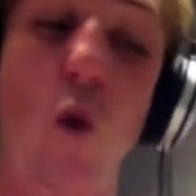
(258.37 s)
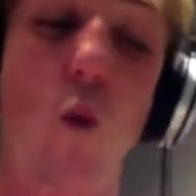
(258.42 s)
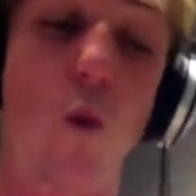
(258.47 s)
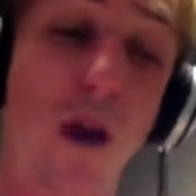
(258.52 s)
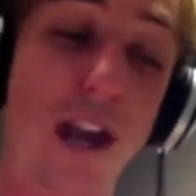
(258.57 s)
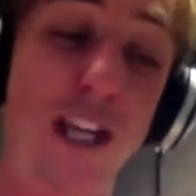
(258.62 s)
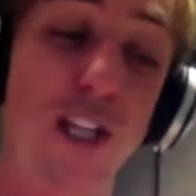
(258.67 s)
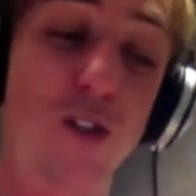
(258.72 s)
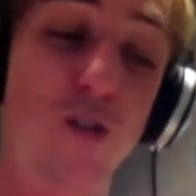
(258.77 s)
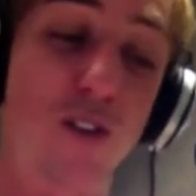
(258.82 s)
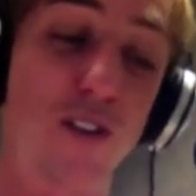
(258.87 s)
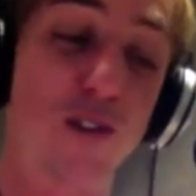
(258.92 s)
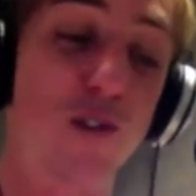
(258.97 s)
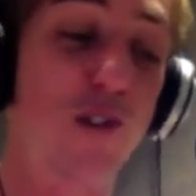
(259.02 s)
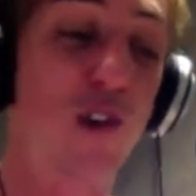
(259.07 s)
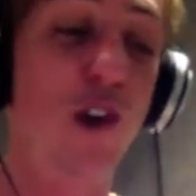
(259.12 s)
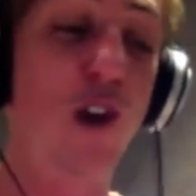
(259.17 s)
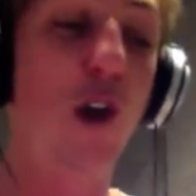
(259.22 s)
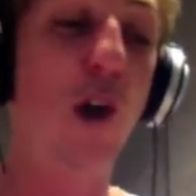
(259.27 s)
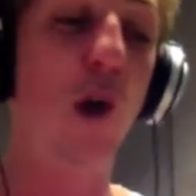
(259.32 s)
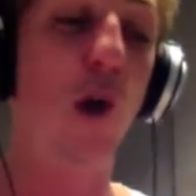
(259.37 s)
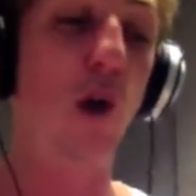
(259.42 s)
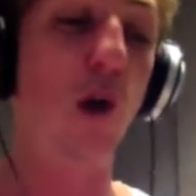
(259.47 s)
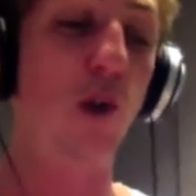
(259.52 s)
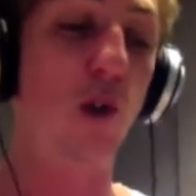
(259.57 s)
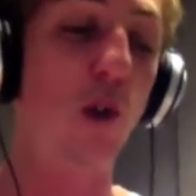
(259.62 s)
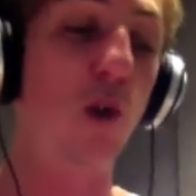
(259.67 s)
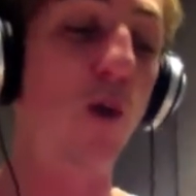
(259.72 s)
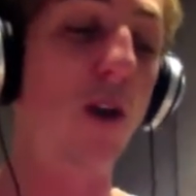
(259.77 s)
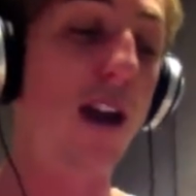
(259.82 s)
waitress who
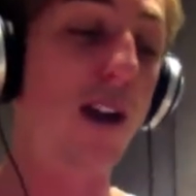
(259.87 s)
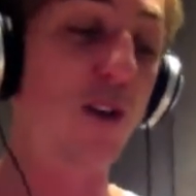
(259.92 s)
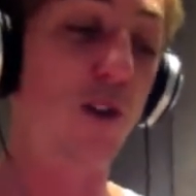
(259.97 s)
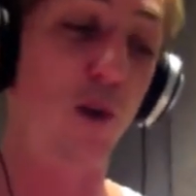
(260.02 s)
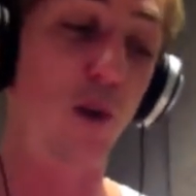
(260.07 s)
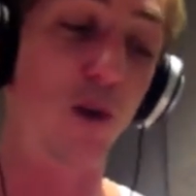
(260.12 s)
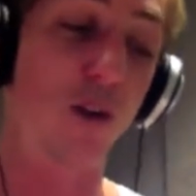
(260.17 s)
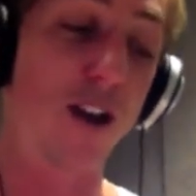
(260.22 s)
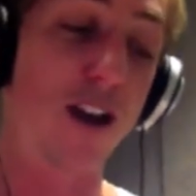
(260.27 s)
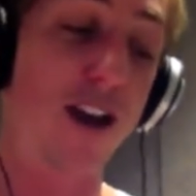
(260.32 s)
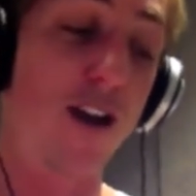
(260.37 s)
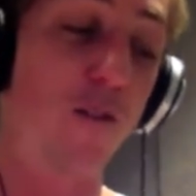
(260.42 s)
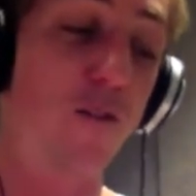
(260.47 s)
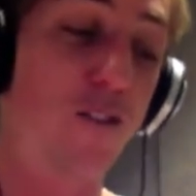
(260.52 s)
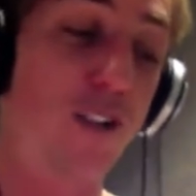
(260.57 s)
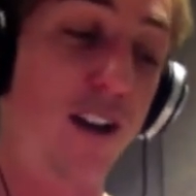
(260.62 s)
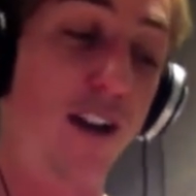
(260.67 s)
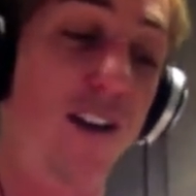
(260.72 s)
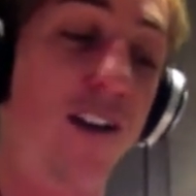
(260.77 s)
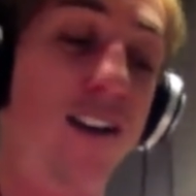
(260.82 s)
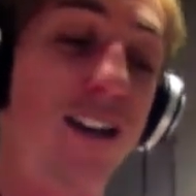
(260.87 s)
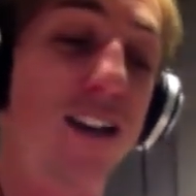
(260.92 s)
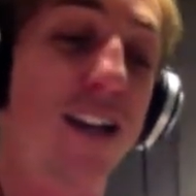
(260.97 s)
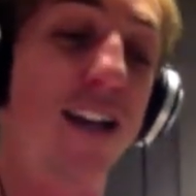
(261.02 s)
you had to look after,